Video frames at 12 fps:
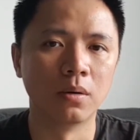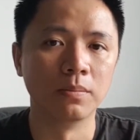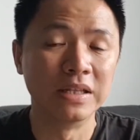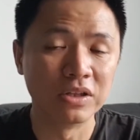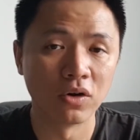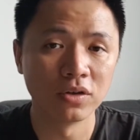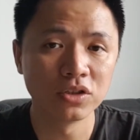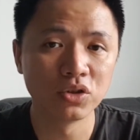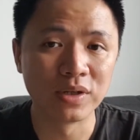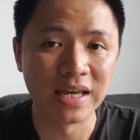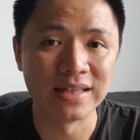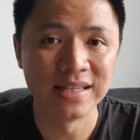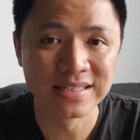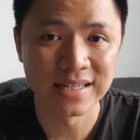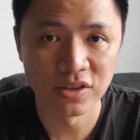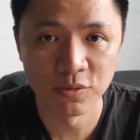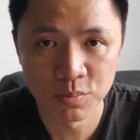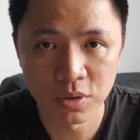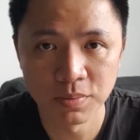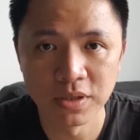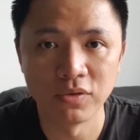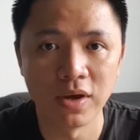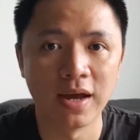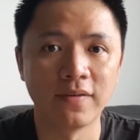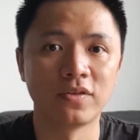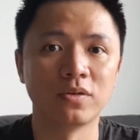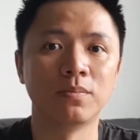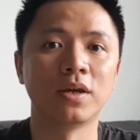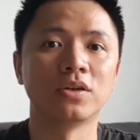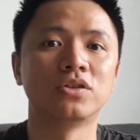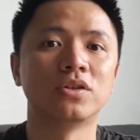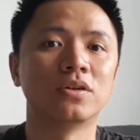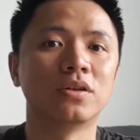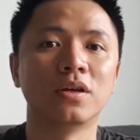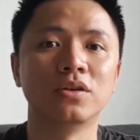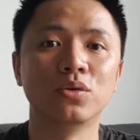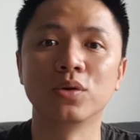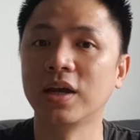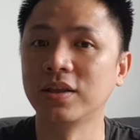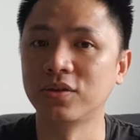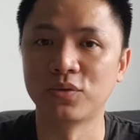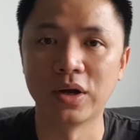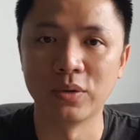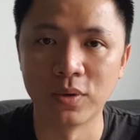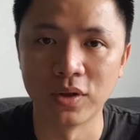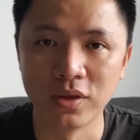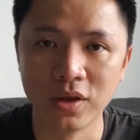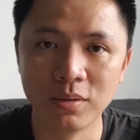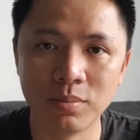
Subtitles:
in order to get this kind of property, you have to make sure that you get the right one,